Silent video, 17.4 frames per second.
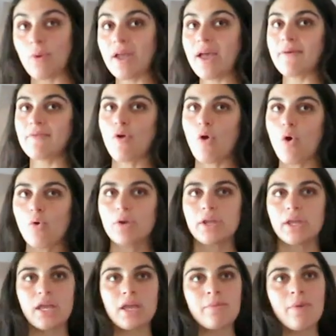the way I'm
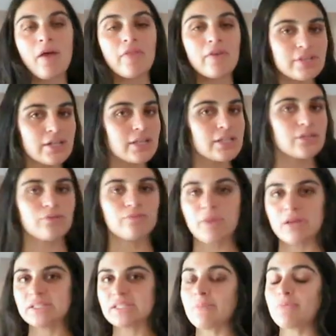holding him, unless I need to
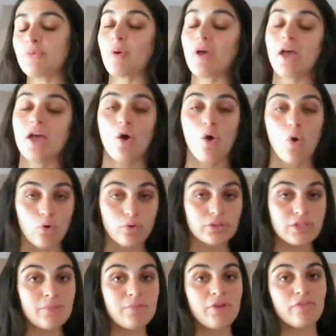mix up the way I
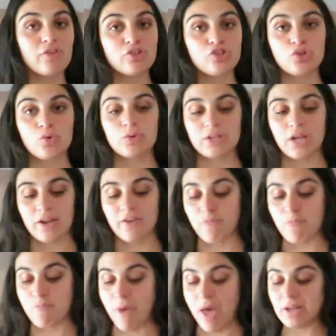hold him, my wrist is always
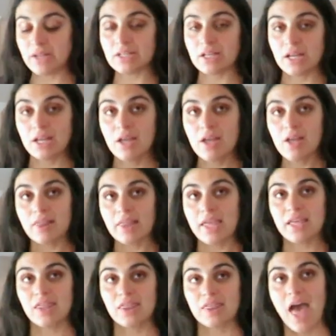kind of bent
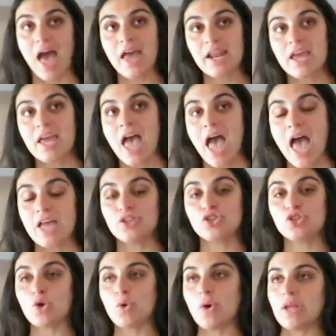like that.
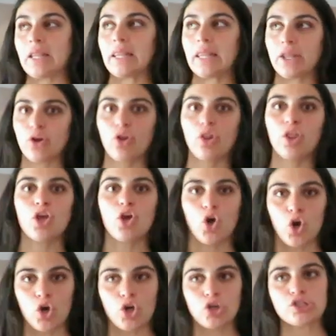And so it literally
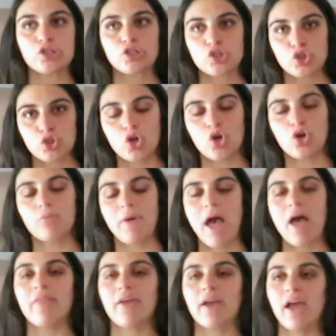hurts so
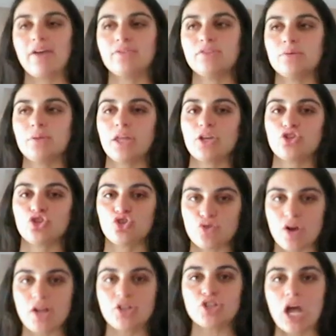bad. Like, I have to like
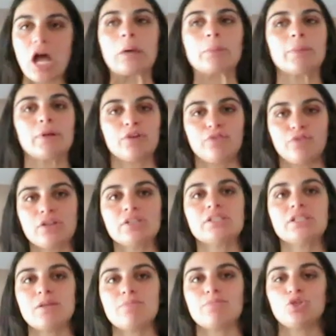stretch out my
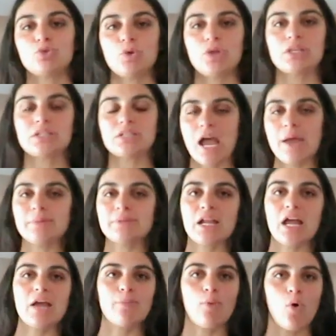wrist in between the times
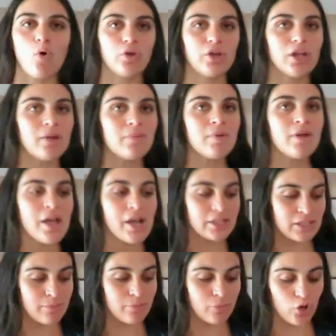that I'm holding him,
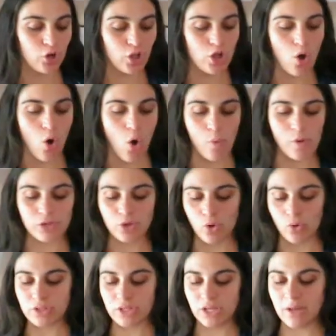because I'm literally always
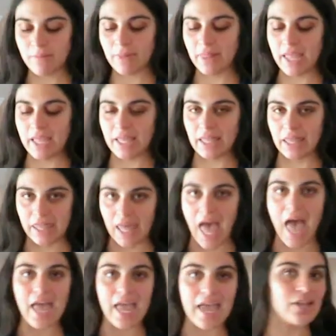holding him like
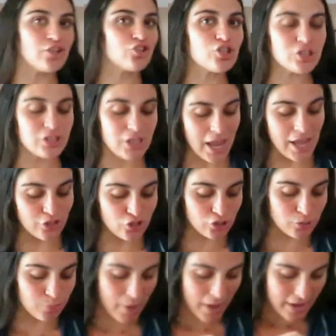that. And it's
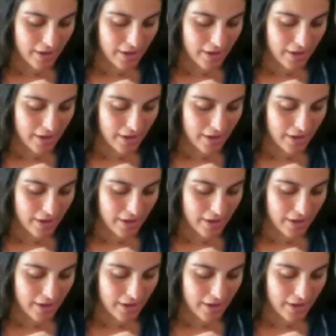just